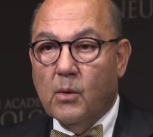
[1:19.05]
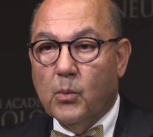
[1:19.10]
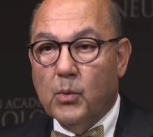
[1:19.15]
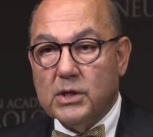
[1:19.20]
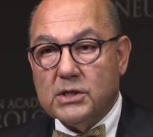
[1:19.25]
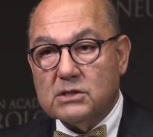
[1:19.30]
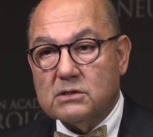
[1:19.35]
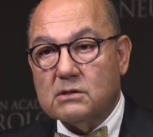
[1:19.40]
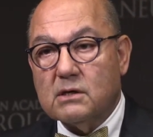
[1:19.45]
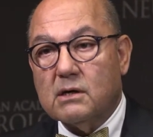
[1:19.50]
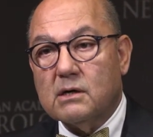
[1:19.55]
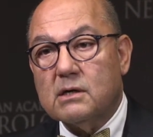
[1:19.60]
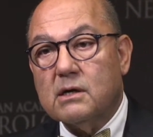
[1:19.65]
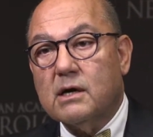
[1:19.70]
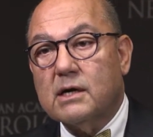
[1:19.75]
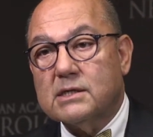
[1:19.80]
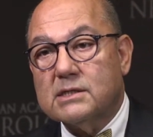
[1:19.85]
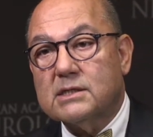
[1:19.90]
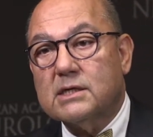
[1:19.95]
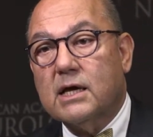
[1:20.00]
we start
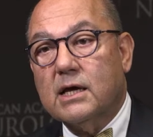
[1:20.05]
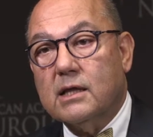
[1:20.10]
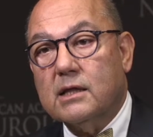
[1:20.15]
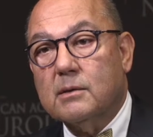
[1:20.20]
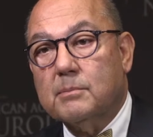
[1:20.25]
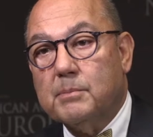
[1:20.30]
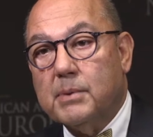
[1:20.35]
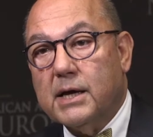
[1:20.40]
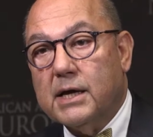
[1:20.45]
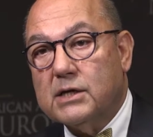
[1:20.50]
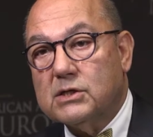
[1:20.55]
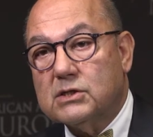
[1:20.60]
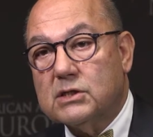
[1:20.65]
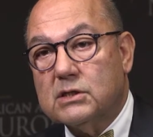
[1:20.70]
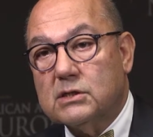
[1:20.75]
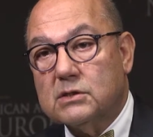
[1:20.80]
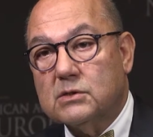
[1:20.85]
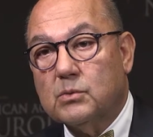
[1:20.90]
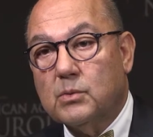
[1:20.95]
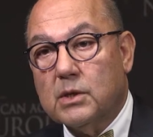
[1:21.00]
asking the
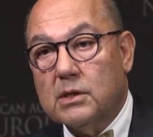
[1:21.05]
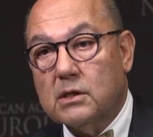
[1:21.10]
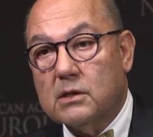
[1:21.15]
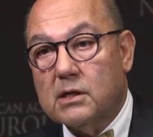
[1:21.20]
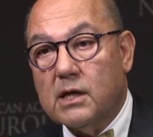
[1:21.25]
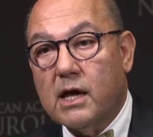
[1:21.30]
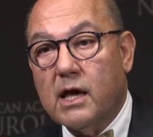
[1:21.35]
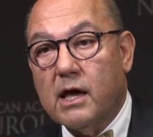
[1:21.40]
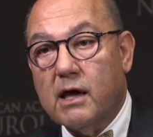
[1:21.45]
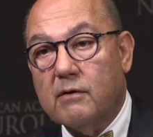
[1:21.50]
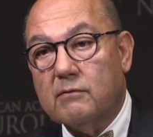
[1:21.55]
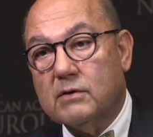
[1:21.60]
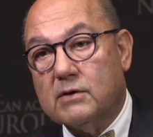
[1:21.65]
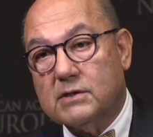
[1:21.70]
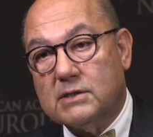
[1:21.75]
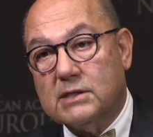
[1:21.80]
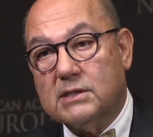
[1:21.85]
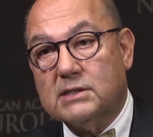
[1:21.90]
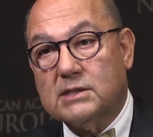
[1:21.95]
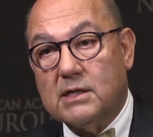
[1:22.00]
patients whether they have the
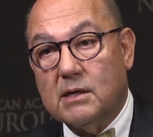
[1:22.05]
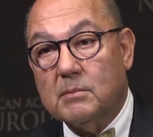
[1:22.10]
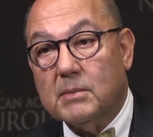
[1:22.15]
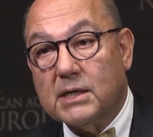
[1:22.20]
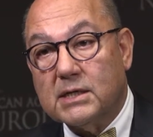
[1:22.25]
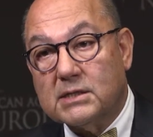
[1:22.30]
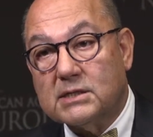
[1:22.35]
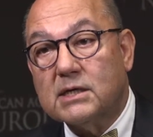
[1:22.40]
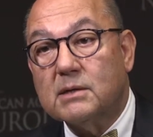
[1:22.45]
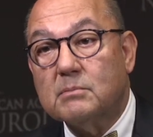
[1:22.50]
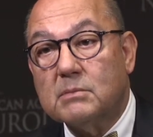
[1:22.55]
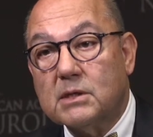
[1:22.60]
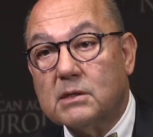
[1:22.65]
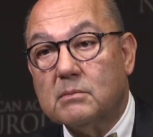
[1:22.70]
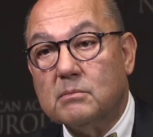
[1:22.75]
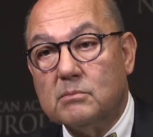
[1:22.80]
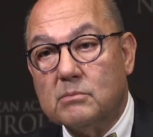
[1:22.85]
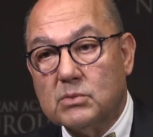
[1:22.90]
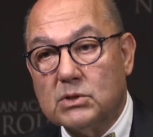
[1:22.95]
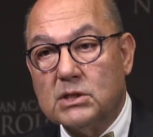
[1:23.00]
systemic
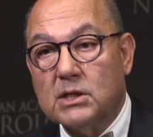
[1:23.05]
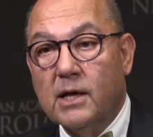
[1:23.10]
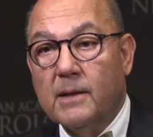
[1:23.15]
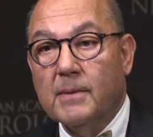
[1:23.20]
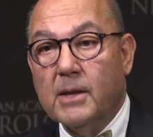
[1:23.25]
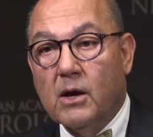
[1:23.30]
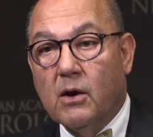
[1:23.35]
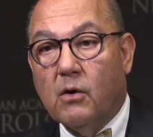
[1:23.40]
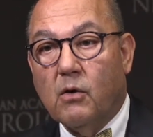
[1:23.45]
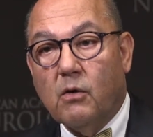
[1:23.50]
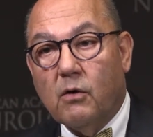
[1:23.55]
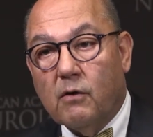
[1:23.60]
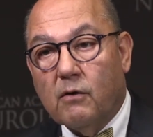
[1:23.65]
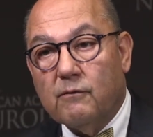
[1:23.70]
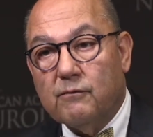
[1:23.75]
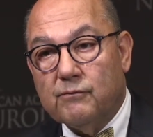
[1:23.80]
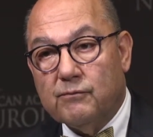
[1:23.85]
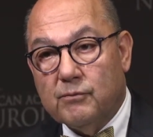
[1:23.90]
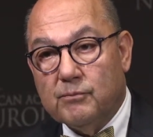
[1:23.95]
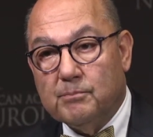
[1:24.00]
symptoms
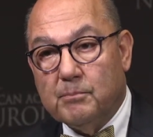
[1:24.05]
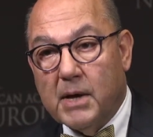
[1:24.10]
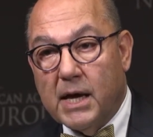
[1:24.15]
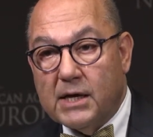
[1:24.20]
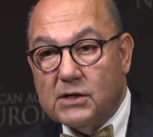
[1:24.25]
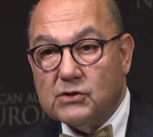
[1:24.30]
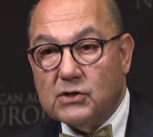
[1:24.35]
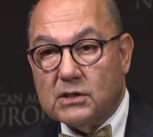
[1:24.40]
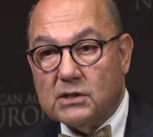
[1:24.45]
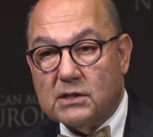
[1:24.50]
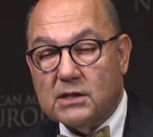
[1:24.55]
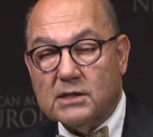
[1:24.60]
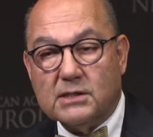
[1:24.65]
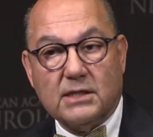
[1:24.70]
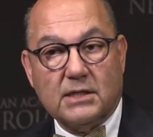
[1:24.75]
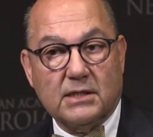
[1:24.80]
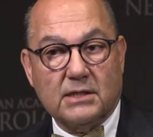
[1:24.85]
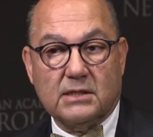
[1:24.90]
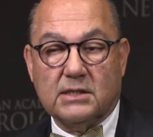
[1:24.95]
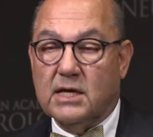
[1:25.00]
of Behçet
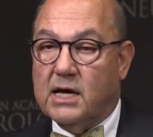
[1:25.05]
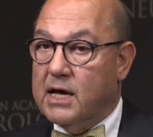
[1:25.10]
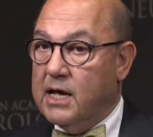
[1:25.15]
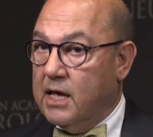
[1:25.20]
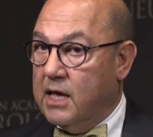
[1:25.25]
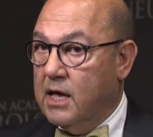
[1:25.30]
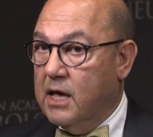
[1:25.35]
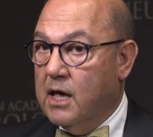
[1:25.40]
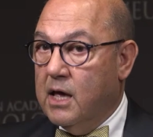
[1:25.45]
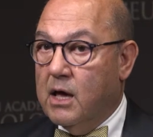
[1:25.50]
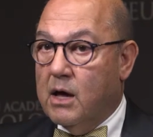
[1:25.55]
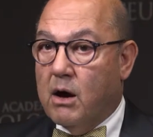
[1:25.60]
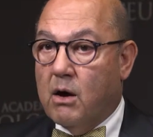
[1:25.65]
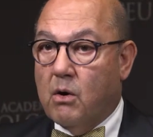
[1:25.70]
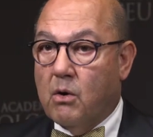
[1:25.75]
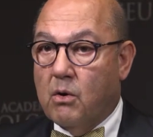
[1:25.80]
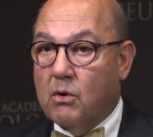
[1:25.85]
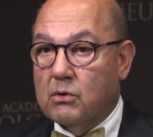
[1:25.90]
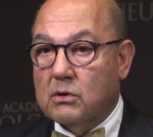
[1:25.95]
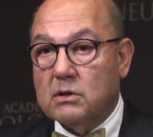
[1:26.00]
disease, like
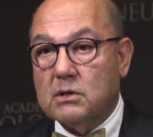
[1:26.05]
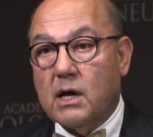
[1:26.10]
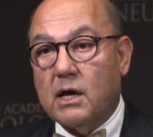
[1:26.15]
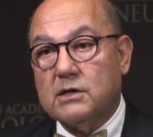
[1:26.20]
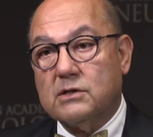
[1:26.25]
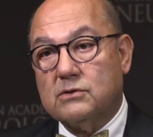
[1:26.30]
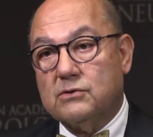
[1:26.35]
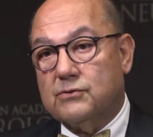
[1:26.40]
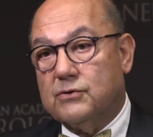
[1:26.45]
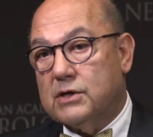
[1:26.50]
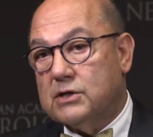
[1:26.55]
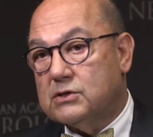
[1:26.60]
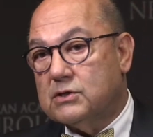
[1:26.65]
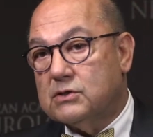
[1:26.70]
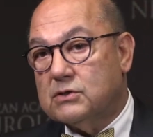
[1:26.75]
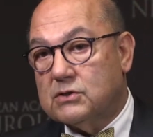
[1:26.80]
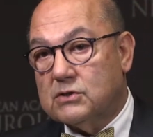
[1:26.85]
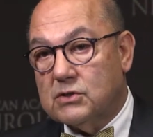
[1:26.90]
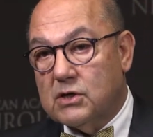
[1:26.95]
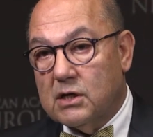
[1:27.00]
oral
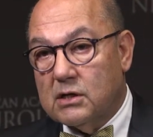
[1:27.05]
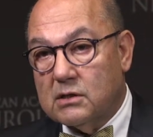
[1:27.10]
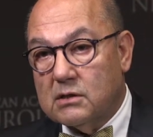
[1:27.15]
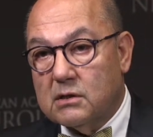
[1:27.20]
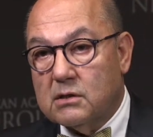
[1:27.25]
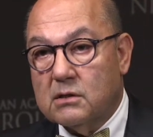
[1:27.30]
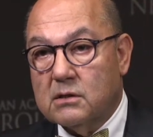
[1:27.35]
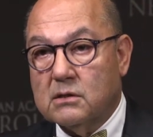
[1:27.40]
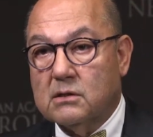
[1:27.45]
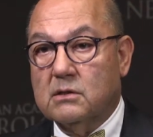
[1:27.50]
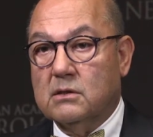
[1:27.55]
ulcerations, genital